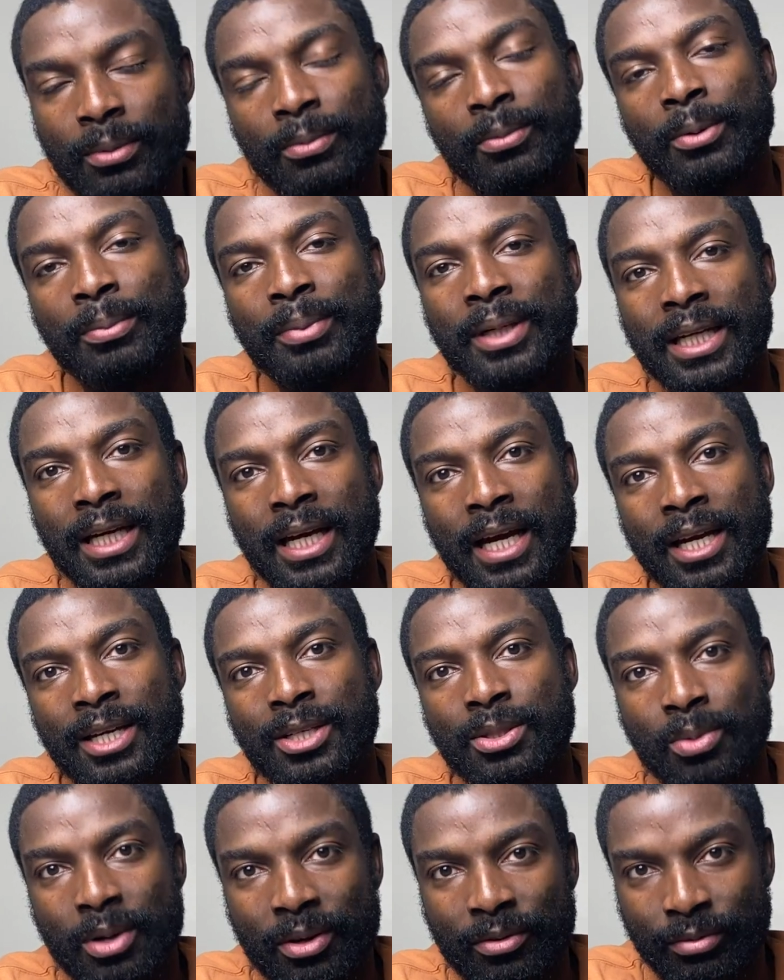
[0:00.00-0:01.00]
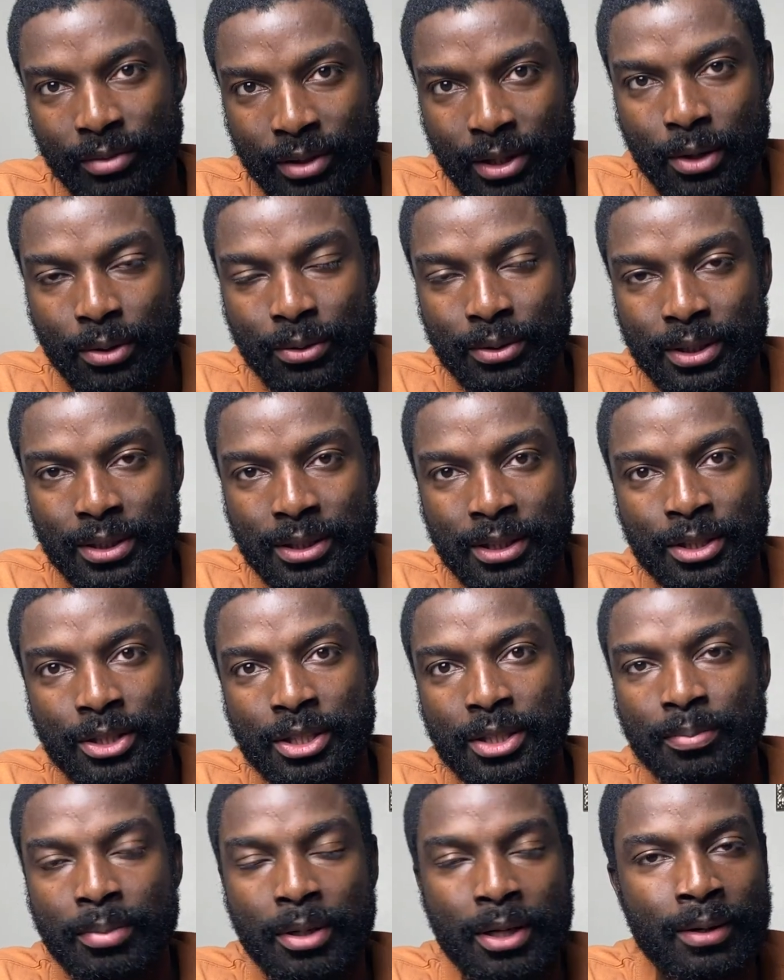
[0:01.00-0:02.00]
will be the case where freeholders can
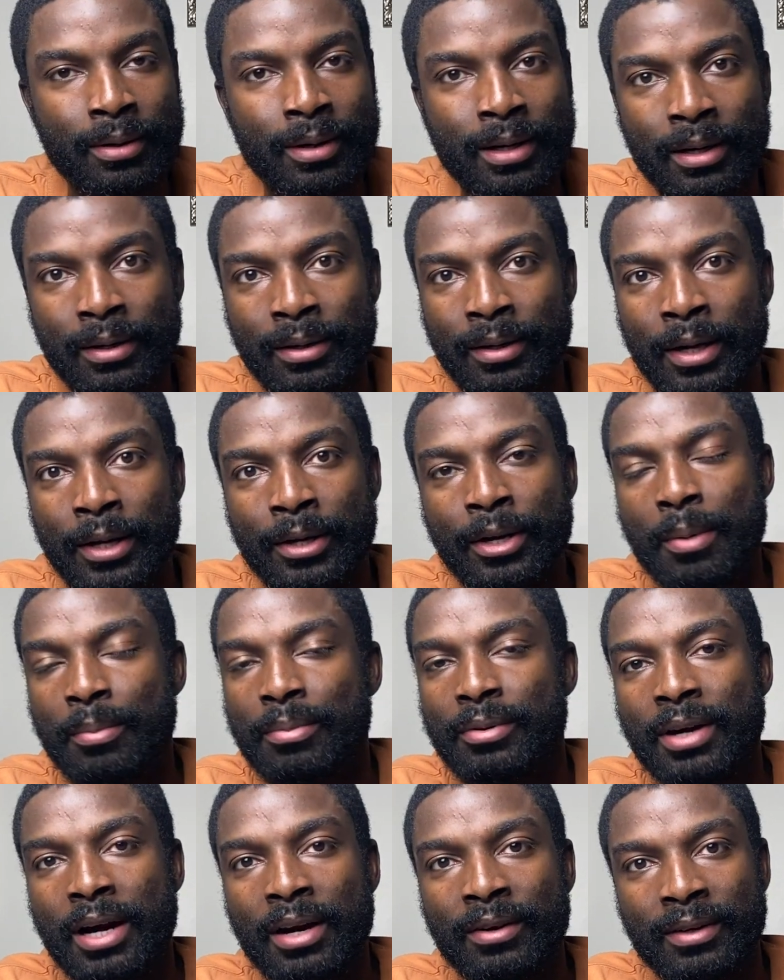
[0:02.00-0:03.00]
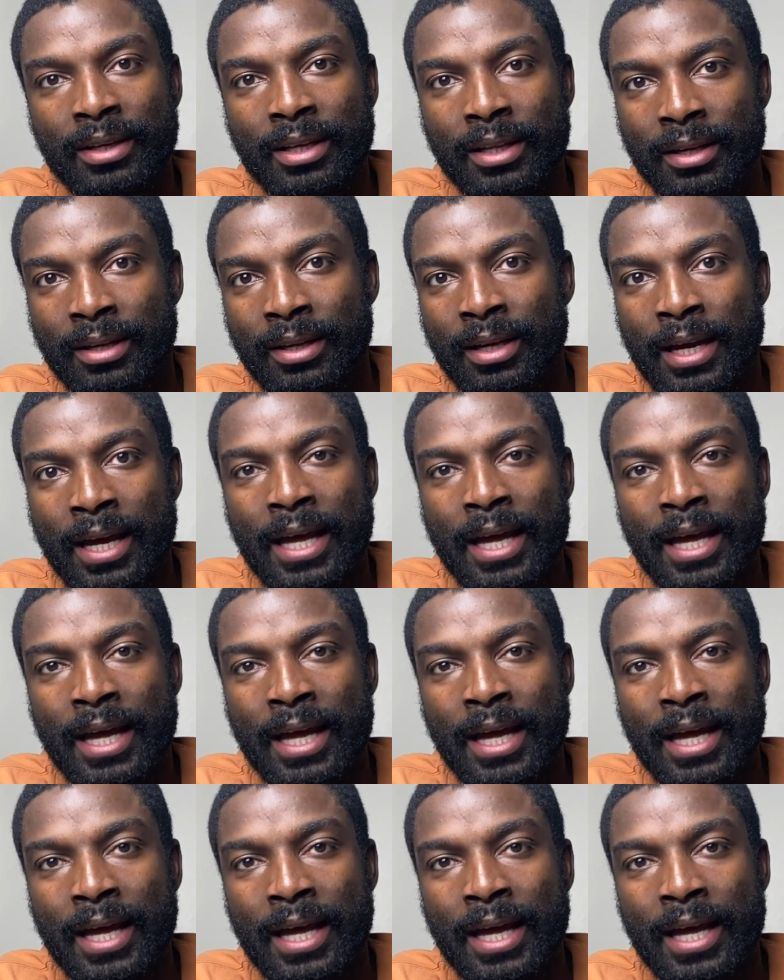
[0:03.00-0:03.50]
just pluck out a number out of